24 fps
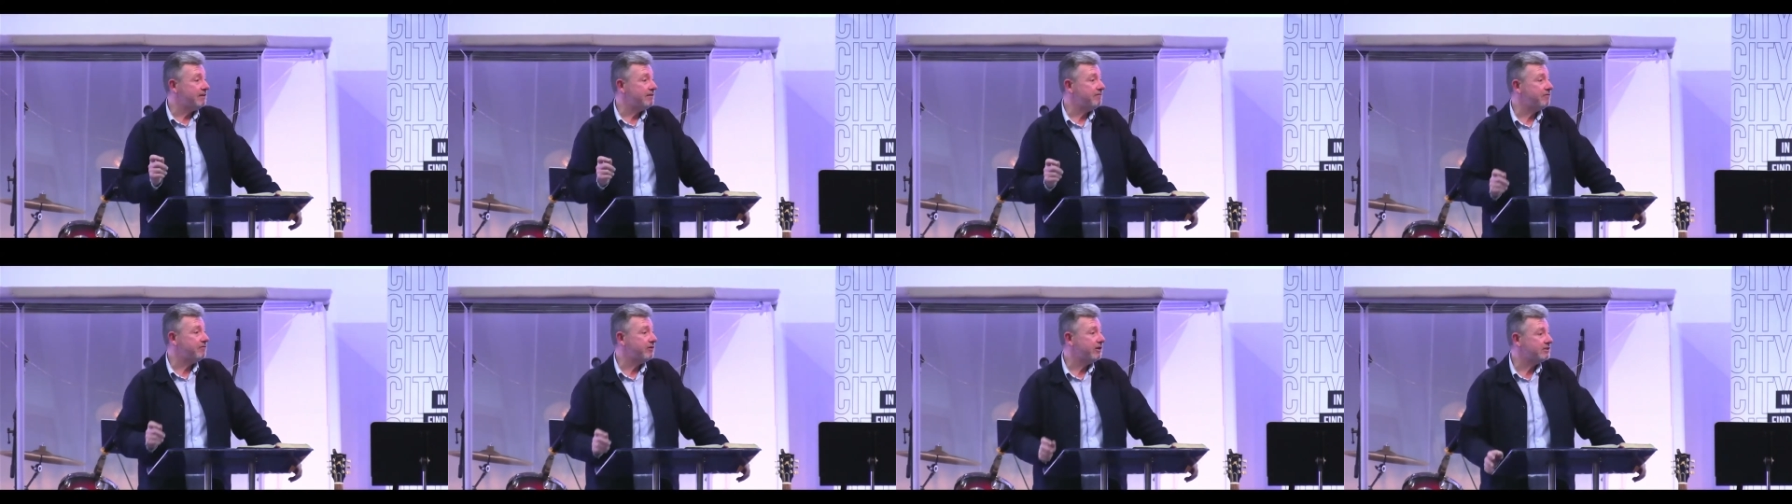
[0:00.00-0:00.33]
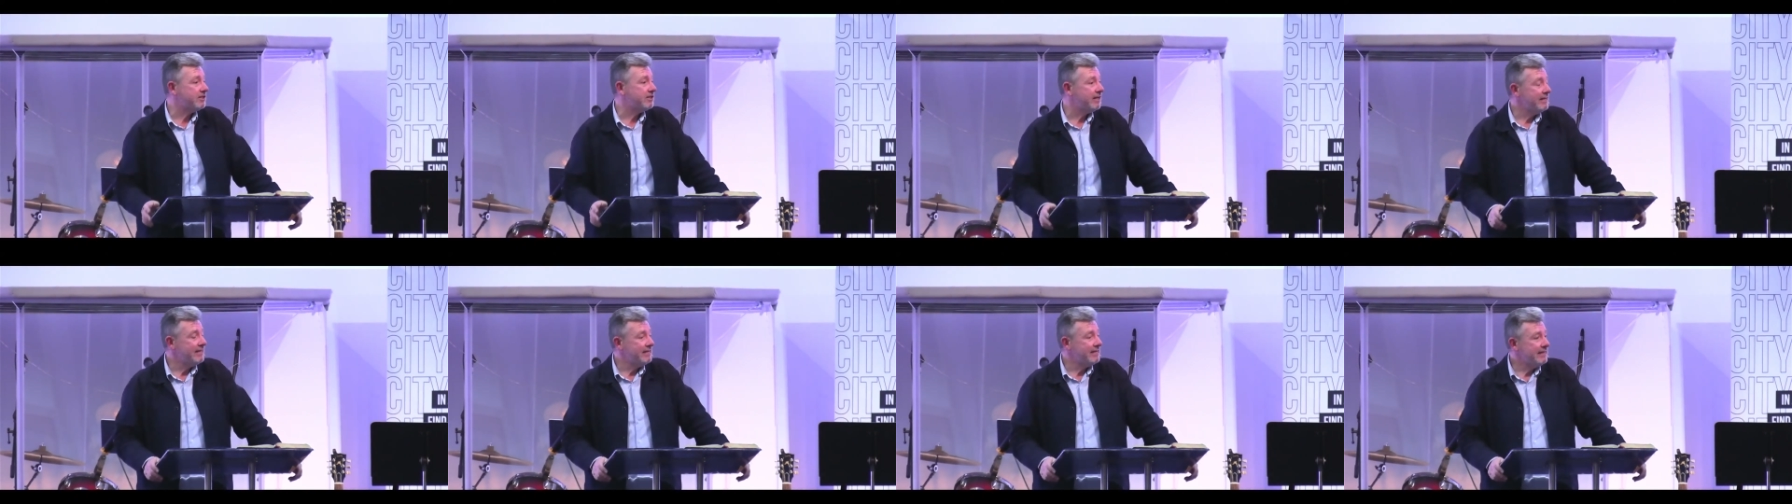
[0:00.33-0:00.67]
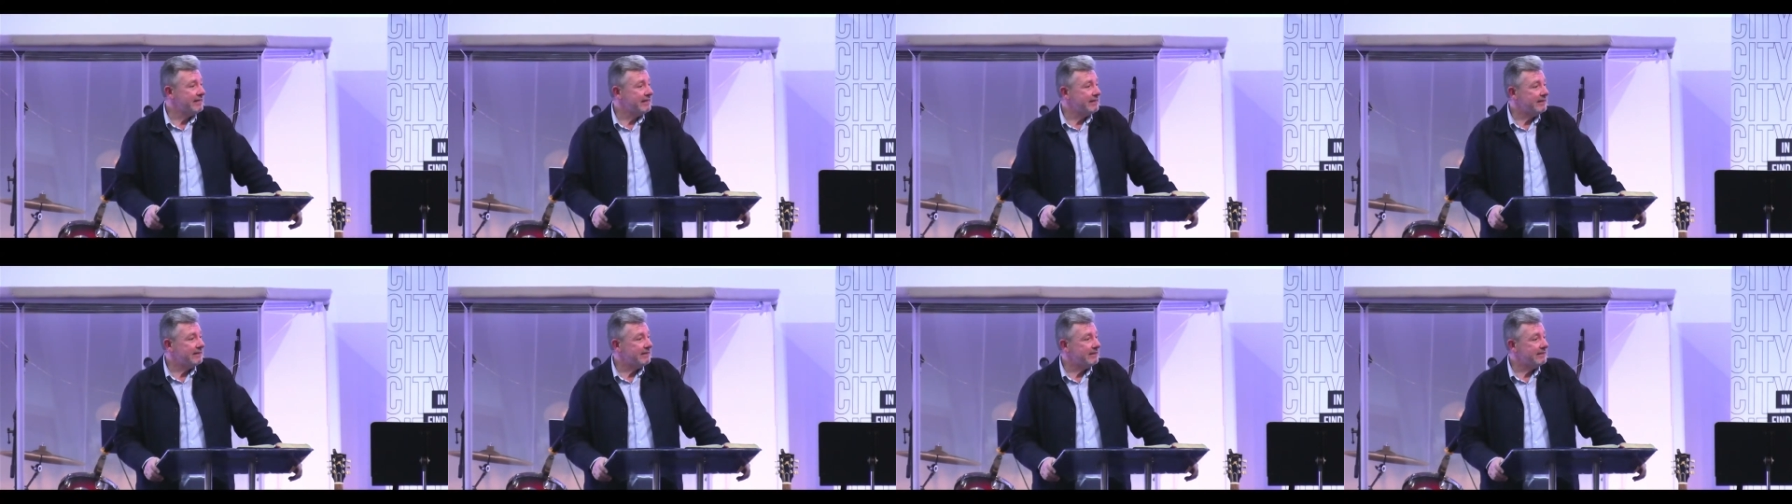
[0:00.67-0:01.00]
verse,
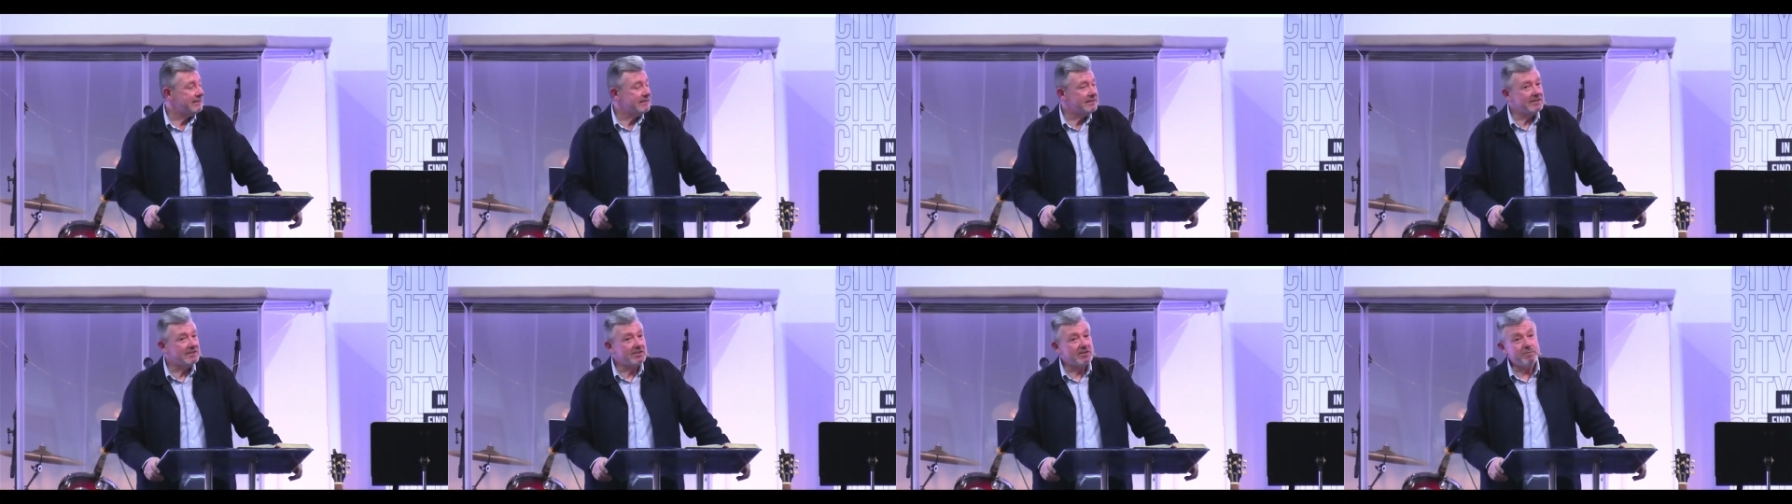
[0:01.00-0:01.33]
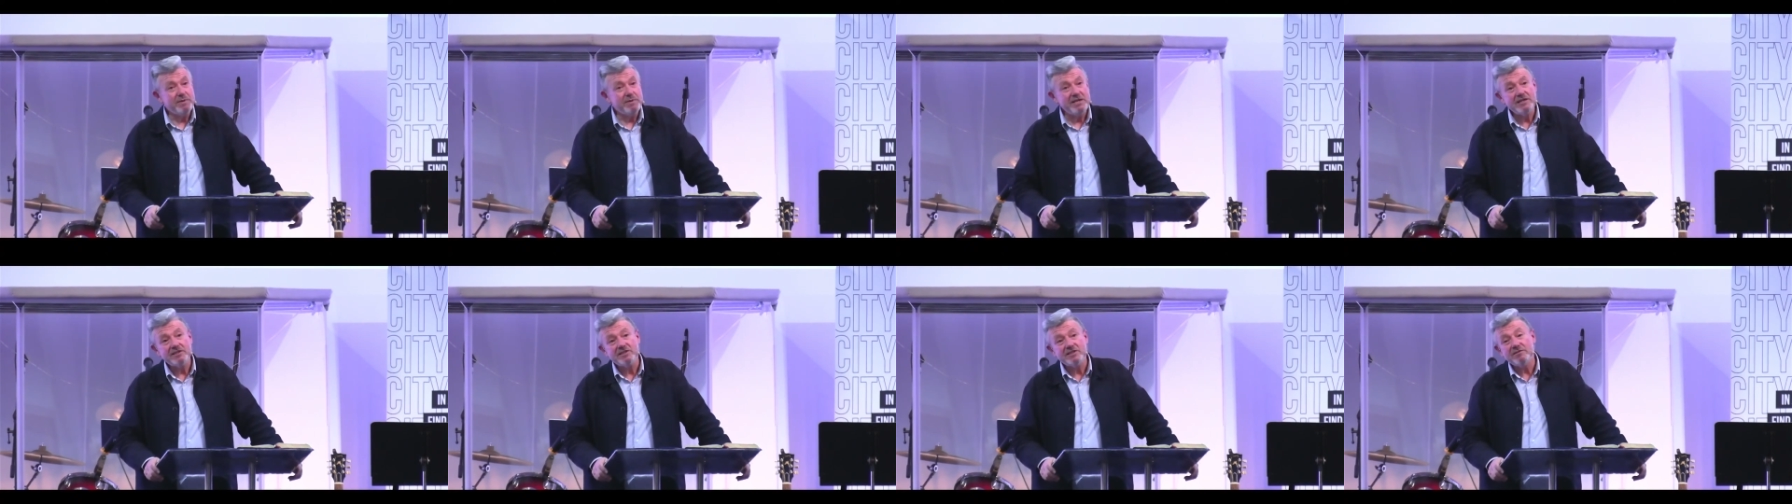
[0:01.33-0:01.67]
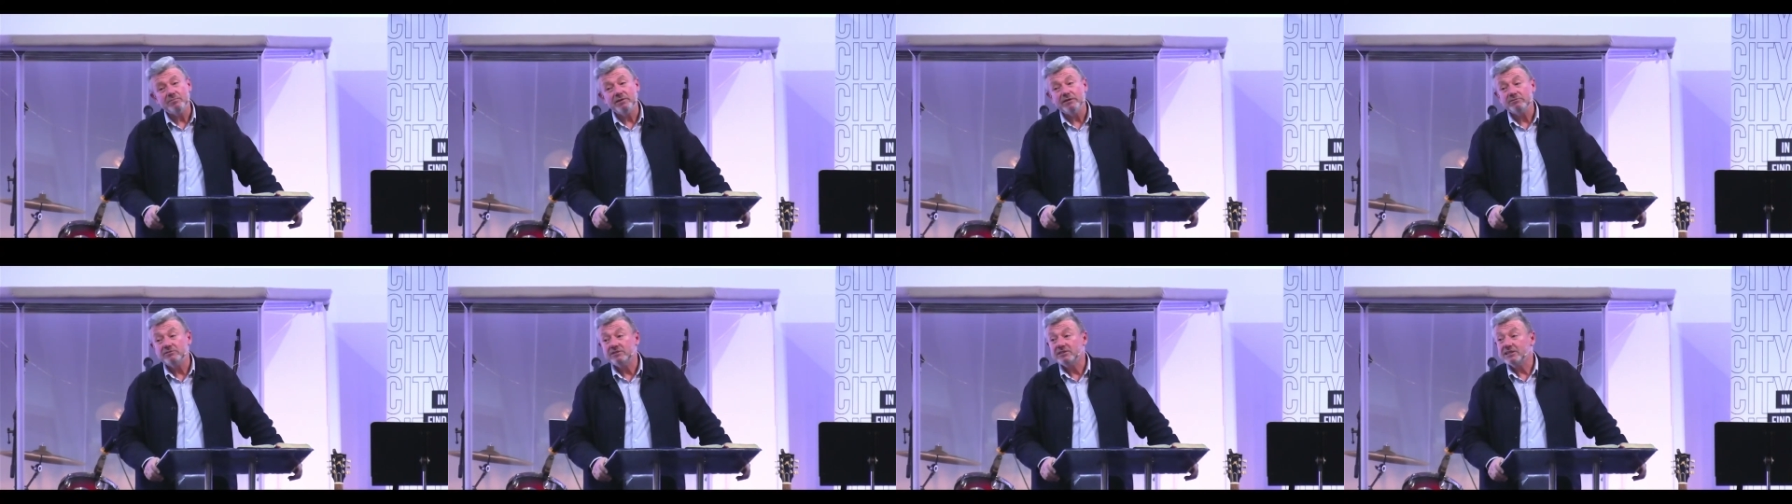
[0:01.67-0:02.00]
and it speaks about the